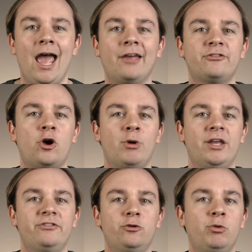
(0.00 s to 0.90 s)
As
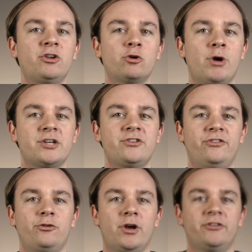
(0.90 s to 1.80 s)
always, tweet your
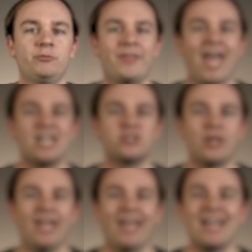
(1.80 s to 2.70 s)
questions to us with
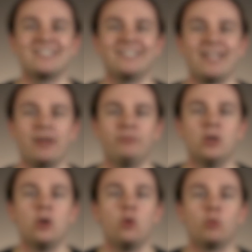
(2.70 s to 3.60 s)
#AskADev
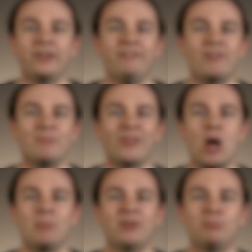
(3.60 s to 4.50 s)
or leave them in the
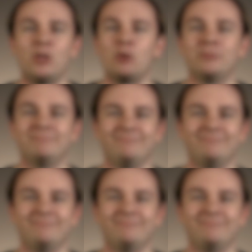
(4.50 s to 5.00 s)
comments below.